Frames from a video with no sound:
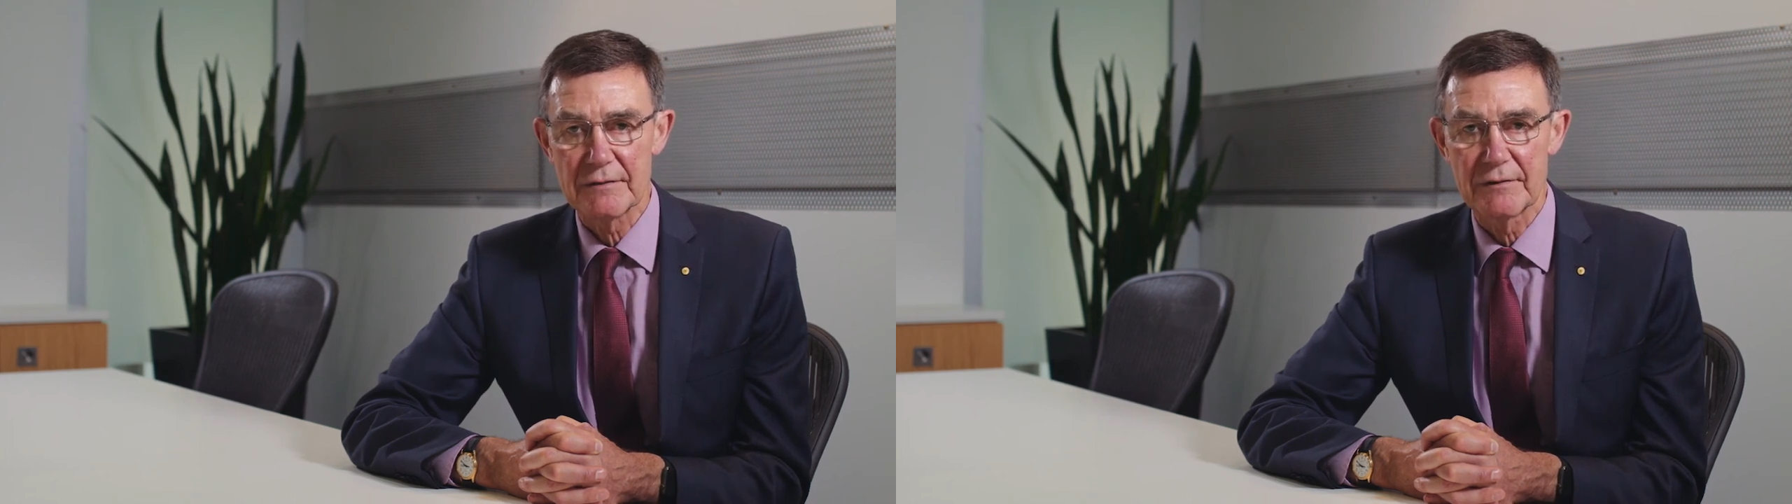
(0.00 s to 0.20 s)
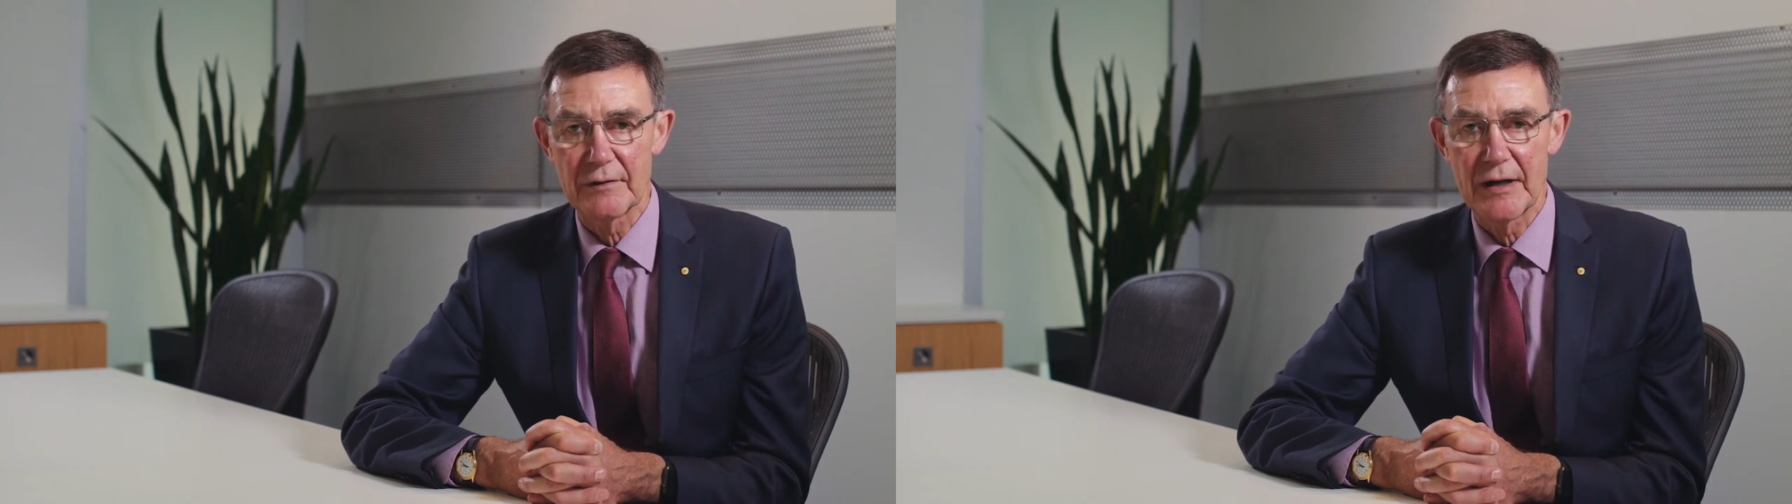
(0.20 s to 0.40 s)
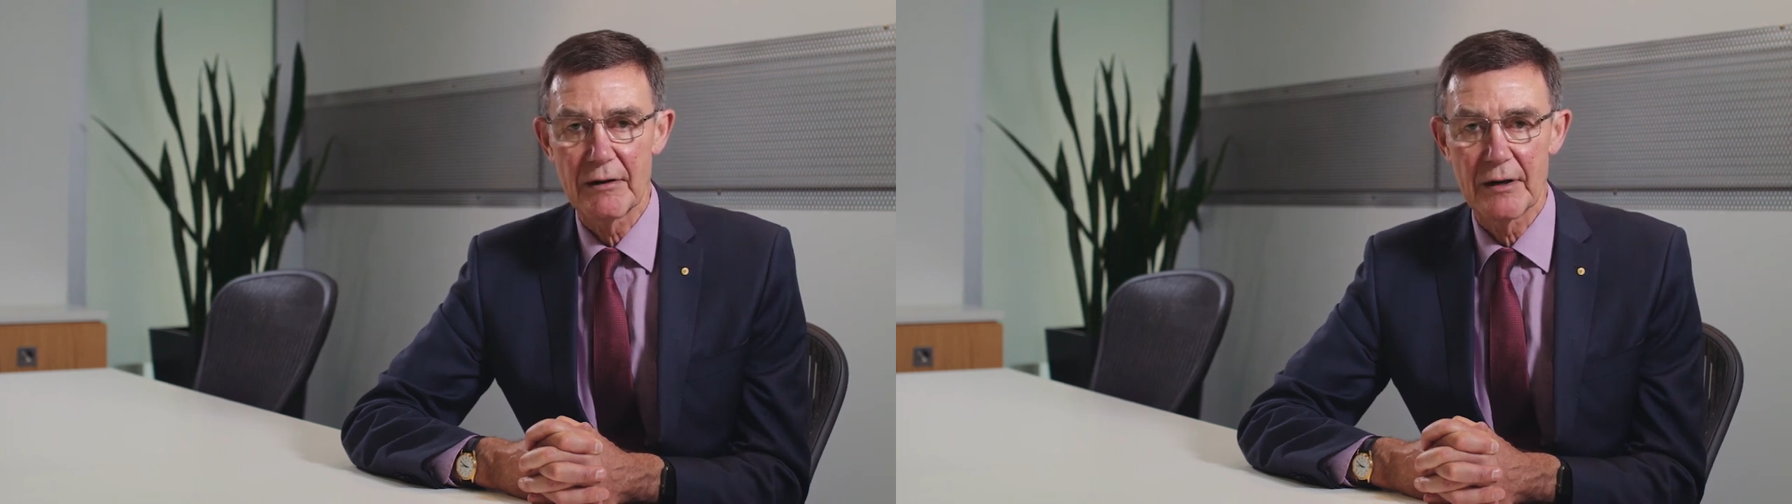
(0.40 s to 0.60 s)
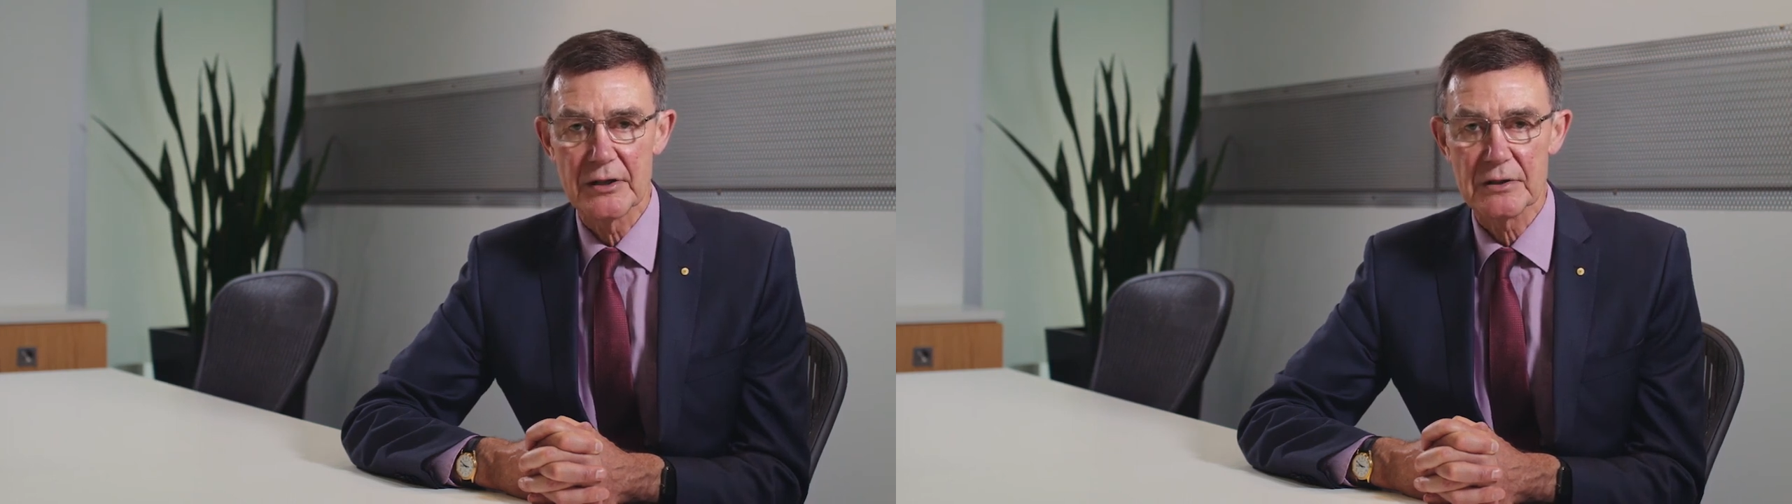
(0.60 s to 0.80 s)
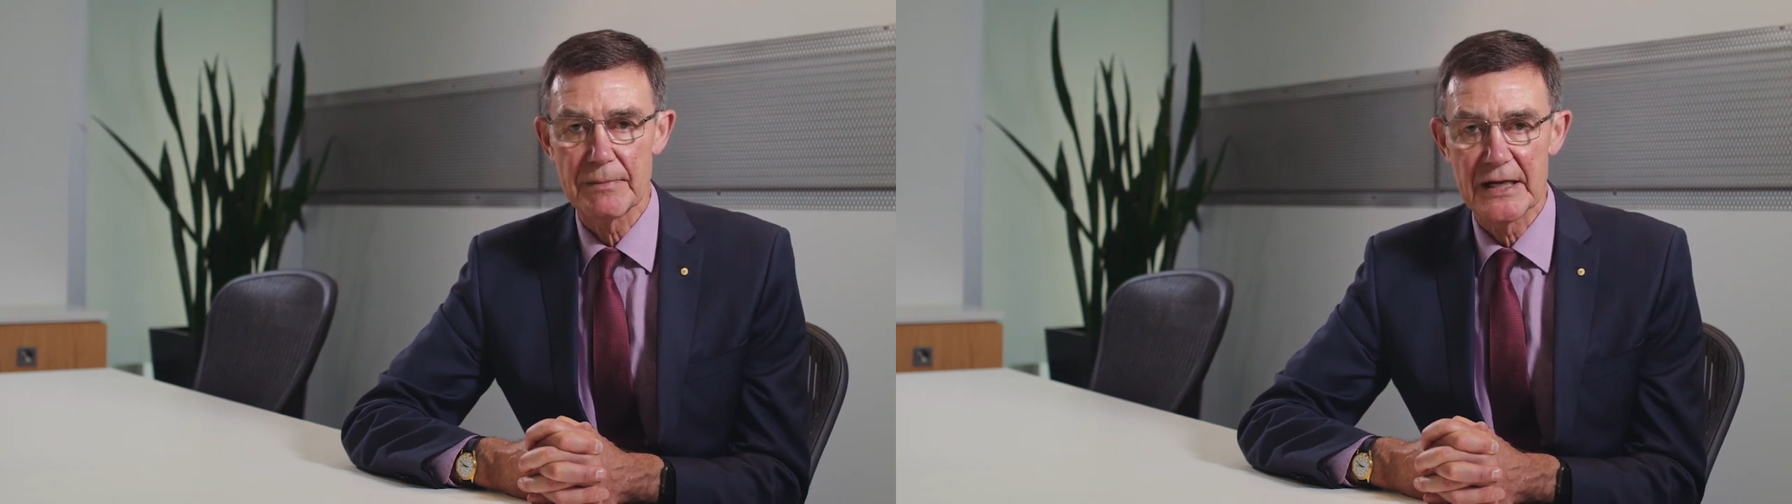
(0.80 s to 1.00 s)
for
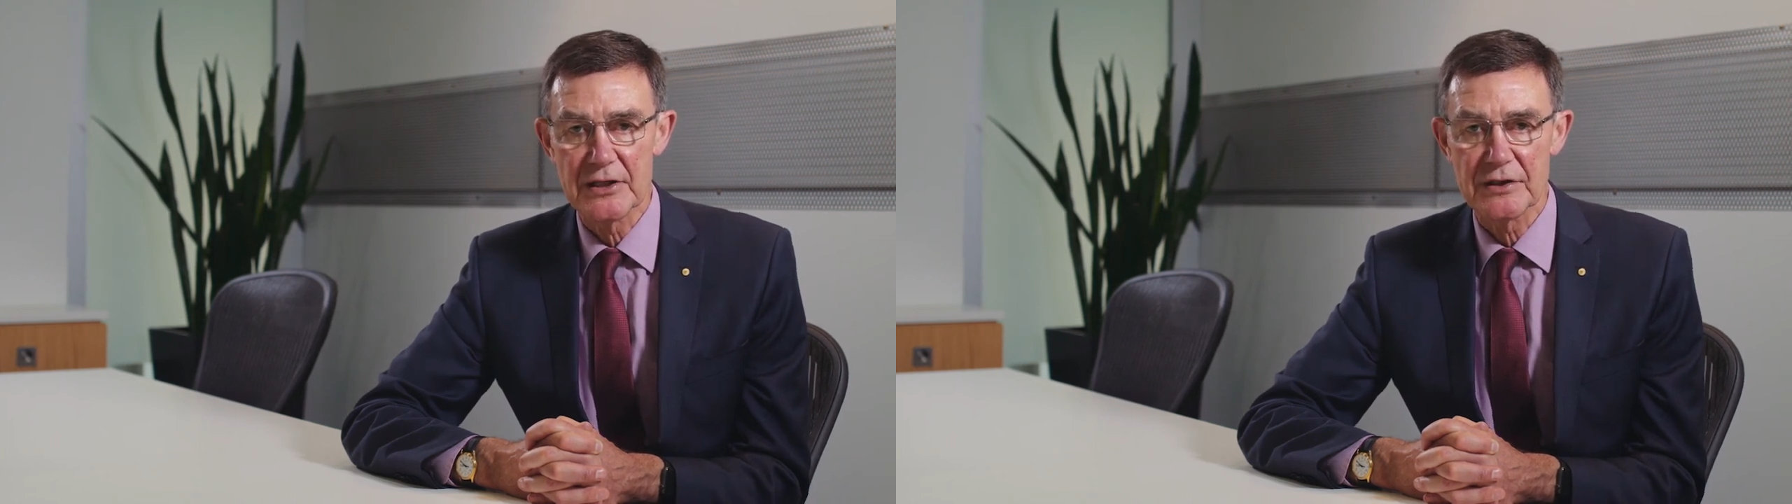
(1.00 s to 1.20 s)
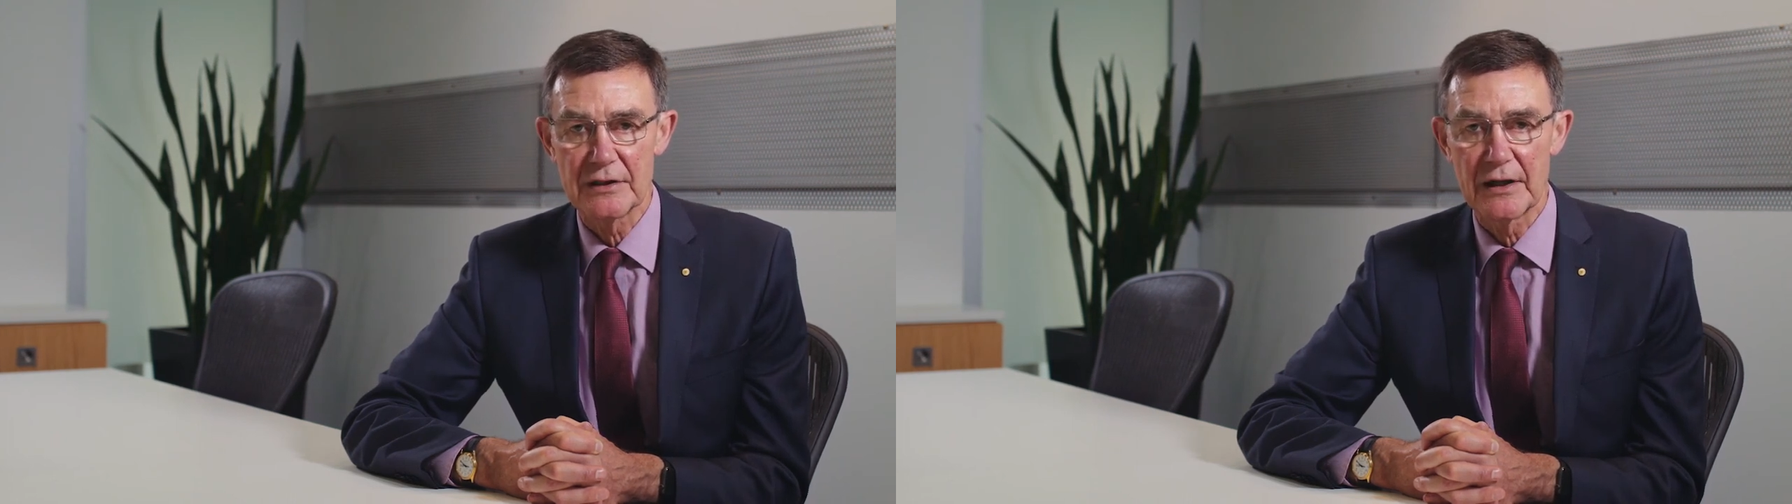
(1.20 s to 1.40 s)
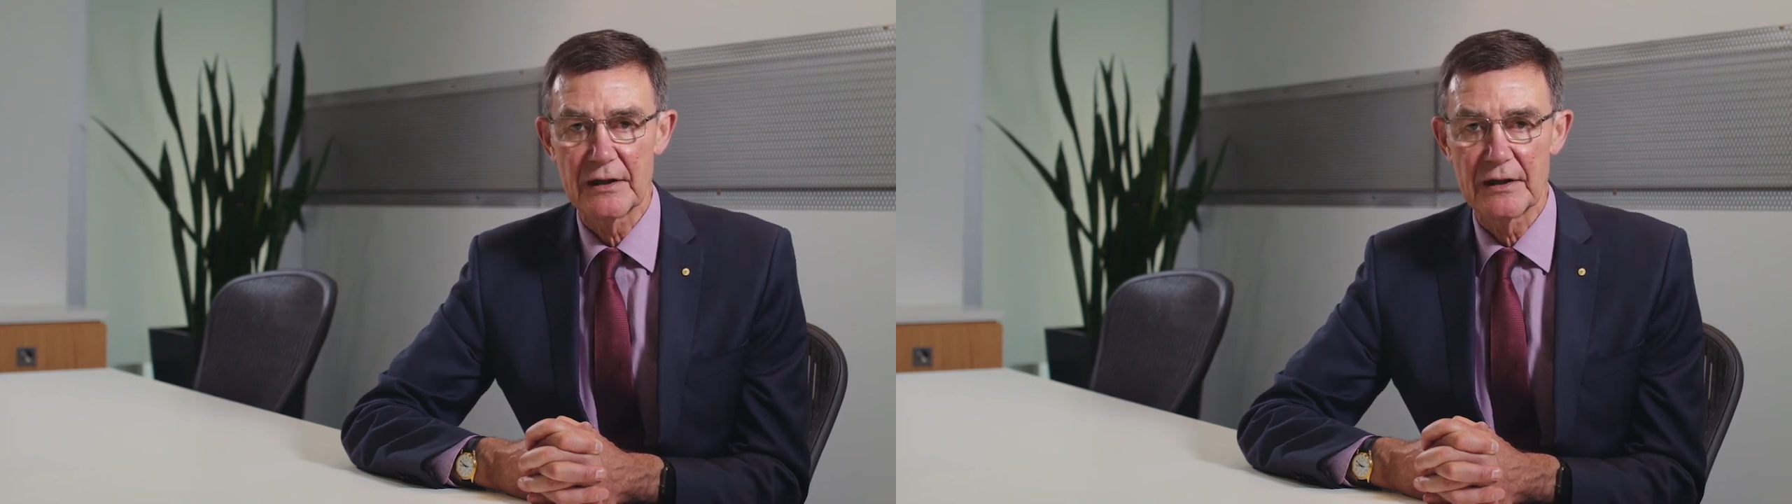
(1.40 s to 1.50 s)
Aerospace